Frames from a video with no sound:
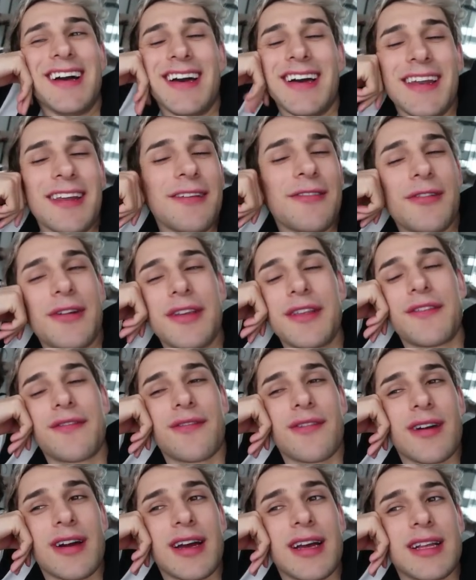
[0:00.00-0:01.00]
Anyways,
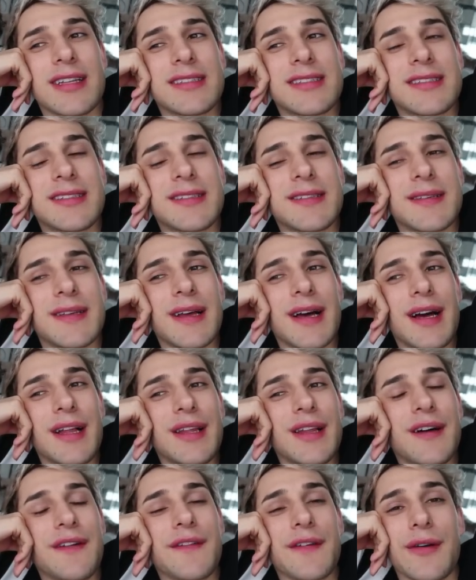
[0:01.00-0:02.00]
friends. I
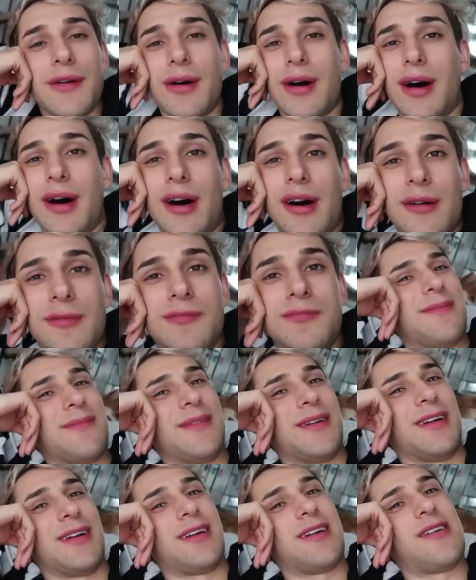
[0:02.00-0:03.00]
love you all. I'm
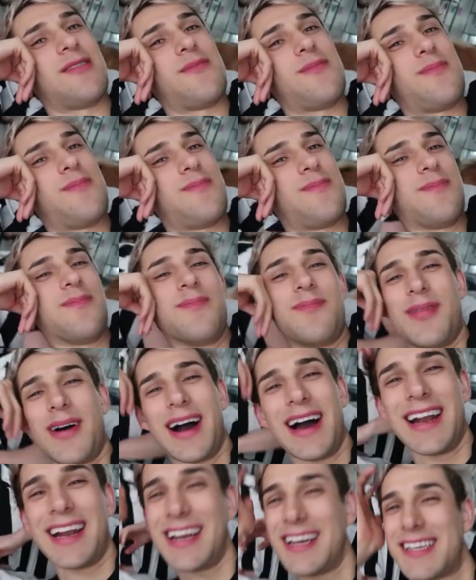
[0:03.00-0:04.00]
gonna go
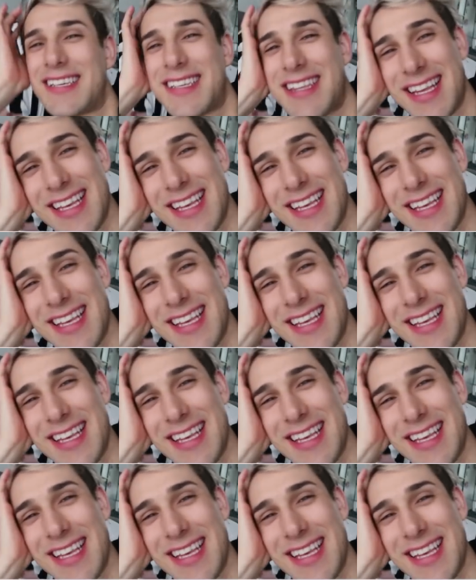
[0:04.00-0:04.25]
punish